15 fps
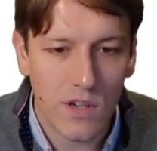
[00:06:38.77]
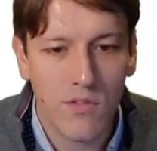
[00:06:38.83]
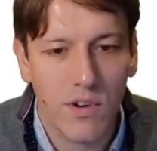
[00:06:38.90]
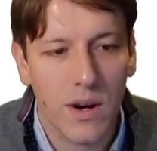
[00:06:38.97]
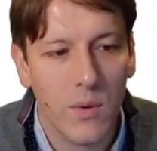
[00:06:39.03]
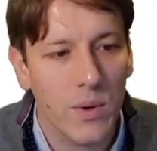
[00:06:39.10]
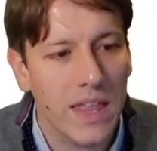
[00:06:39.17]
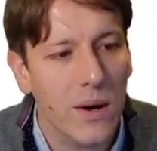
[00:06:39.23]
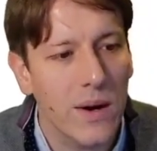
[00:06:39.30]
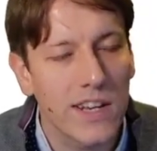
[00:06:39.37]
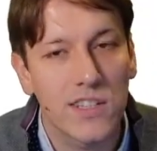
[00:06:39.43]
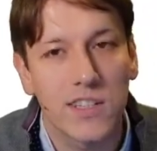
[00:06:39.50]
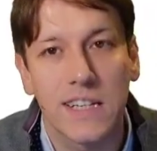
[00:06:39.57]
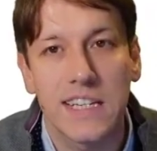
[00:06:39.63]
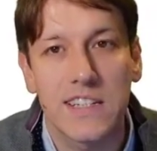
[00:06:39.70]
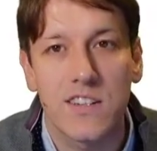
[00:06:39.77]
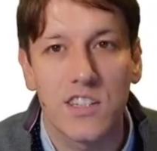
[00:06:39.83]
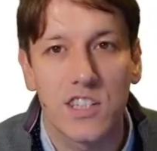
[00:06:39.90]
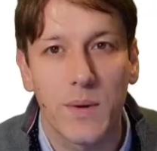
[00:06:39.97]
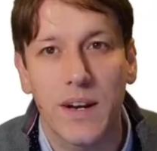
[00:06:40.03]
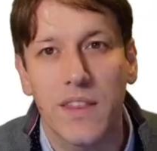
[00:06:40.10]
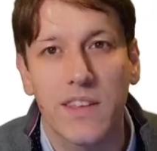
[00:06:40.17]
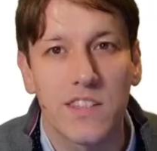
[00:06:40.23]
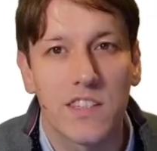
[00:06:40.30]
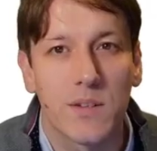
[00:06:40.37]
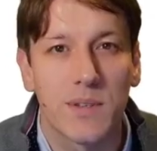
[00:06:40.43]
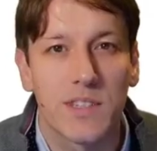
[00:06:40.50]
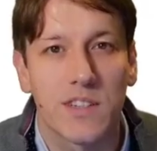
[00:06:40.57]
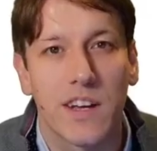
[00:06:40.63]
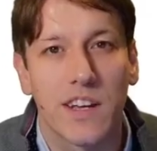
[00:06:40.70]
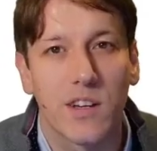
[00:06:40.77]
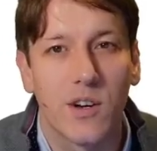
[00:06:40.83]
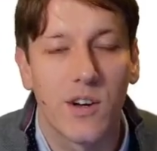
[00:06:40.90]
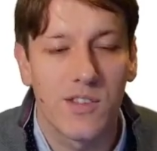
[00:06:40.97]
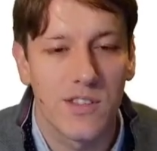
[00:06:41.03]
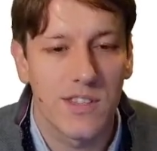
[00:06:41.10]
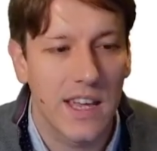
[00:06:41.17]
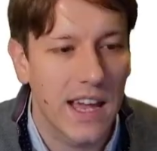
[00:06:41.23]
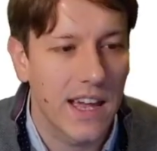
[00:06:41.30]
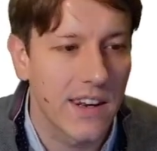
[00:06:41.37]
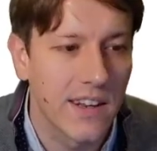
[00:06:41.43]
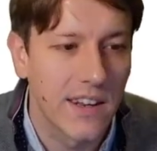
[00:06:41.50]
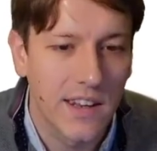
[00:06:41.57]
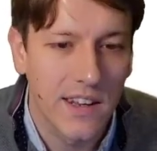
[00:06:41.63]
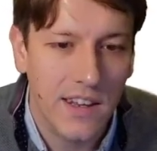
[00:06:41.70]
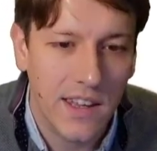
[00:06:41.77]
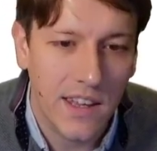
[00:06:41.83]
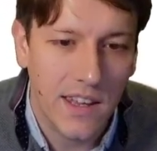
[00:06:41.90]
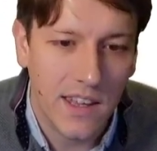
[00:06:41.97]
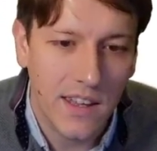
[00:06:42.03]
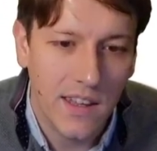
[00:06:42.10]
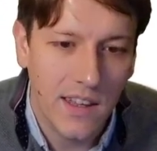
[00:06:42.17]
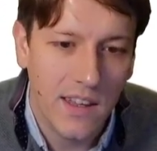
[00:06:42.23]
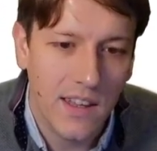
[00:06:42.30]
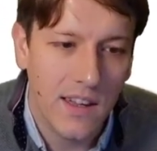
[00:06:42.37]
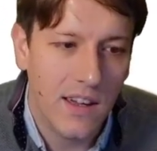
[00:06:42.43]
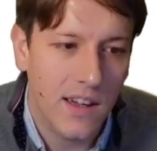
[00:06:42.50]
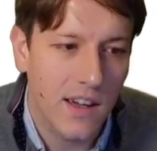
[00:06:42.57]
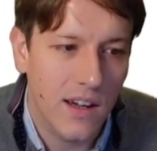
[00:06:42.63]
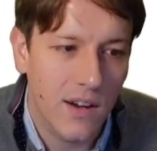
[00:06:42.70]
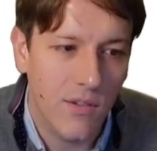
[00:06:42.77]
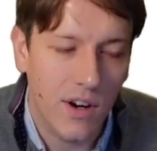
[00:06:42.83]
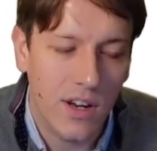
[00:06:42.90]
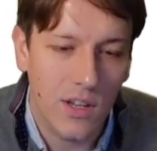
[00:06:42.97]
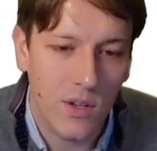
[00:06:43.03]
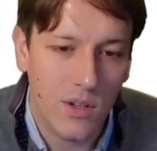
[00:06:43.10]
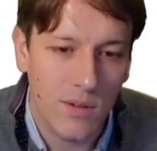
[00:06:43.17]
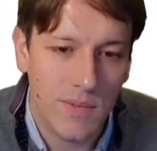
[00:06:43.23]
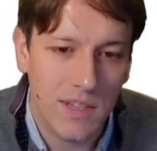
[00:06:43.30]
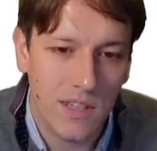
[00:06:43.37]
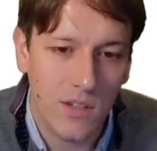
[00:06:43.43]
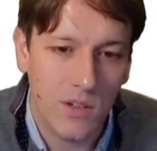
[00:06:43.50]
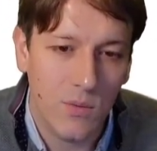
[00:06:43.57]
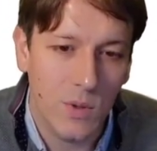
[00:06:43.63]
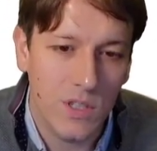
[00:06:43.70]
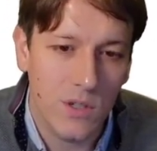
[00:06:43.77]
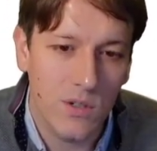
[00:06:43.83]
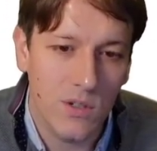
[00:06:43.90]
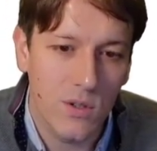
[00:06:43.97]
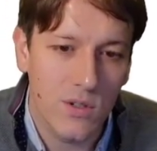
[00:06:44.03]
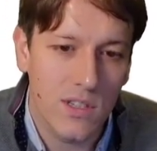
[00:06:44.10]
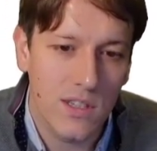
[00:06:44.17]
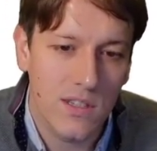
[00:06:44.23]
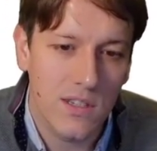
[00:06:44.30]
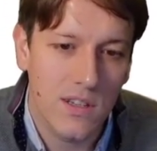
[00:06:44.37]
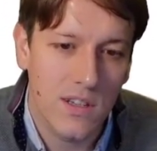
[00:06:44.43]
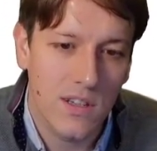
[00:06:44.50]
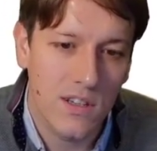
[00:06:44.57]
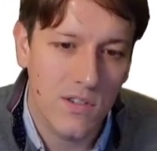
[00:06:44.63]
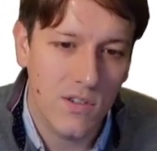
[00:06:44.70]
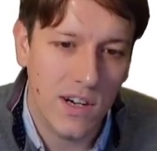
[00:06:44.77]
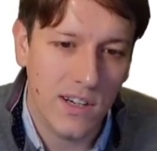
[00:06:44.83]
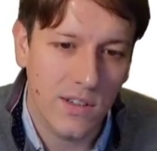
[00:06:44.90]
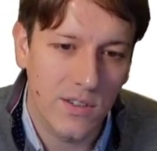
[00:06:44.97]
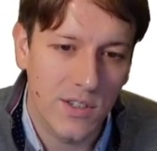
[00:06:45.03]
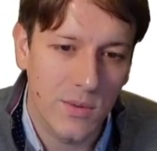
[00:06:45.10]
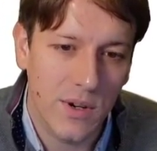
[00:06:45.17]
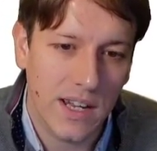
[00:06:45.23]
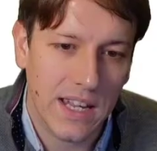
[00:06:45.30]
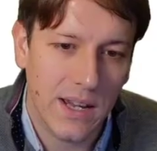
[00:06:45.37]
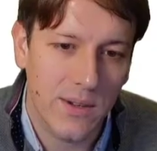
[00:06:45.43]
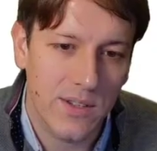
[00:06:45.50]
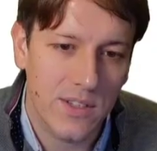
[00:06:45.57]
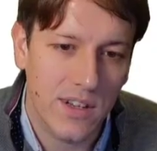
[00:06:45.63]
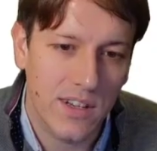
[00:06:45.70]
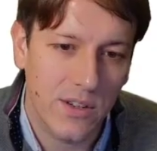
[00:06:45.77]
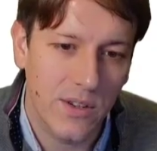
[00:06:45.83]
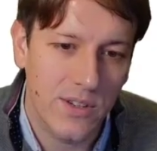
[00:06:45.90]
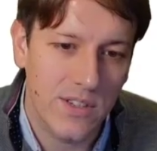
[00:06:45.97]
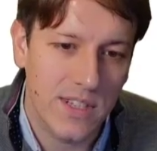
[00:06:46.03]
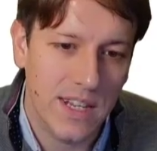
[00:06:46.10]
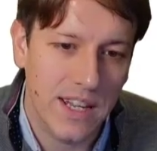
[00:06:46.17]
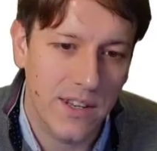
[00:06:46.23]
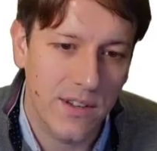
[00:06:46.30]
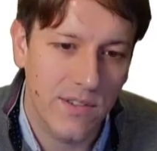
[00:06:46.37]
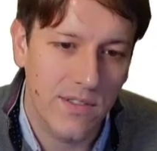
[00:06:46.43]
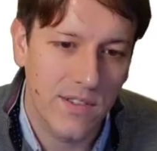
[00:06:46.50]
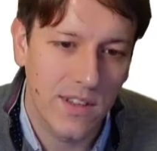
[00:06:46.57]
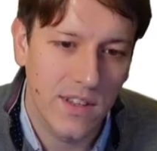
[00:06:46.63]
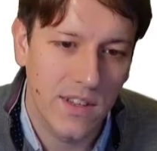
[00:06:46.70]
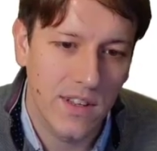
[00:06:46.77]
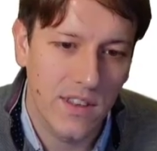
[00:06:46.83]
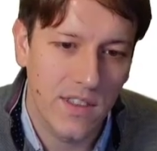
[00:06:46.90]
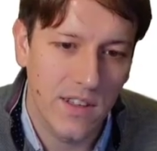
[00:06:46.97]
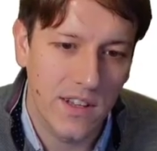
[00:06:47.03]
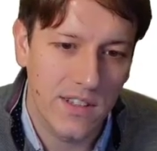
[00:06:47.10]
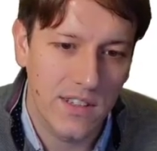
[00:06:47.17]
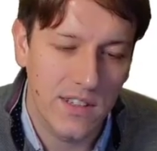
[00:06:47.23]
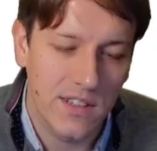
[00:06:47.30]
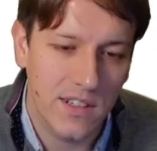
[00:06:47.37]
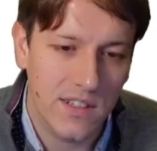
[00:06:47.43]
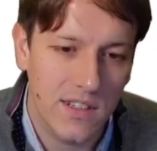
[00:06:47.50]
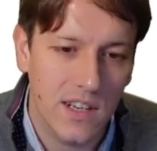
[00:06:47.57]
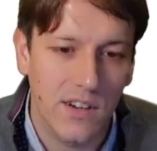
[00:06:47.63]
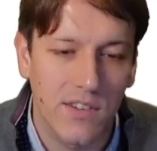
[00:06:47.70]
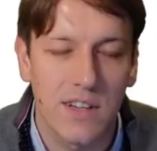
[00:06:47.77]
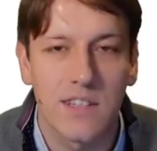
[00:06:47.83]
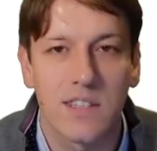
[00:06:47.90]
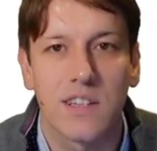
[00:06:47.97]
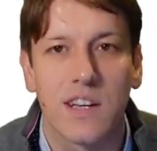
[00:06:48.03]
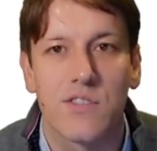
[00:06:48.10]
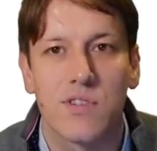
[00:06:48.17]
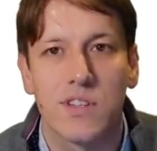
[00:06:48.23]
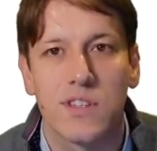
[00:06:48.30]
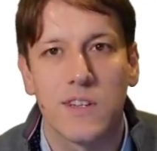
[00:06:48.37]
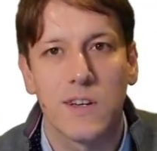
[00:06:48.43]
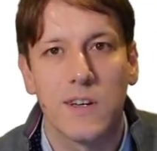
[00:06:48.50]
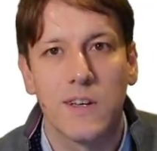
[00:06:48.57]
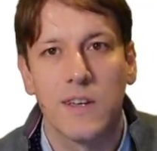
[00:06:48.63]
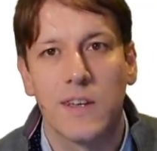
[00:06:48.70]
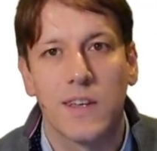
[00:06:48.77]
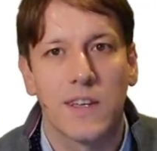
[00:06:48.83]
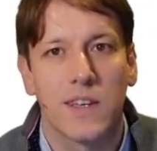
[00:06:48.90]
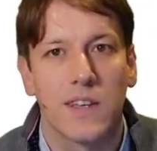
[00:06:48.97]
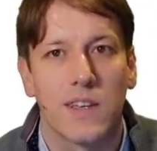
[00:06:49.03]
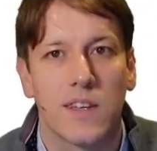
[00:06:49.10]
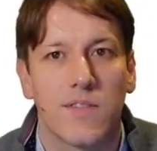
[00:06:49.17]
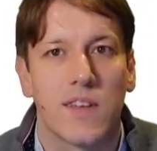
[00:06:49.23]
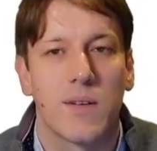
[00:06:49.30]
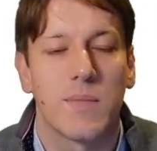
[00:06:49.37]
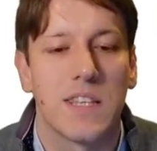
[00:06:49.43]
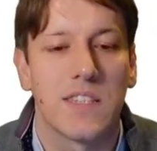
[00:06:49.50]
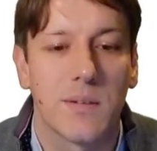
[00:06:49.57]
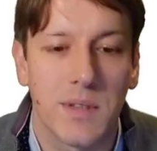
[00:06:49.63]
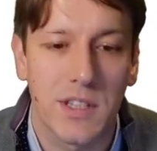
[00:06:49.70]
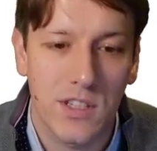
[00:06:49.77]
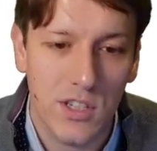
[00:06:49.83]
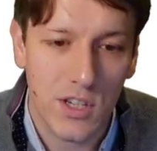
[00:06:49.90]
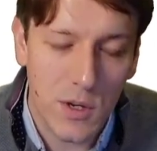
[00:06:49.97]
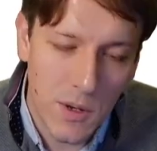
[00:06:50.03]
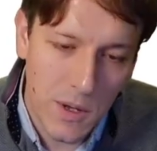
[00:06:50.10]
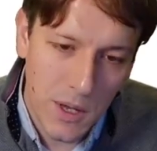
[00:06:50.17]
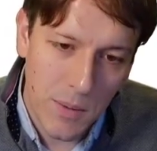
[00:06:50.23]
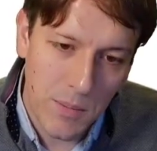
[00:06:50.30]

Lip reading: right, without actually needing to do anything to do with sine, cos, and tan here, right, we do use this triangle to work out sine, cos, and tan of 30 and 60 degrees, etc., to, if that means something to you.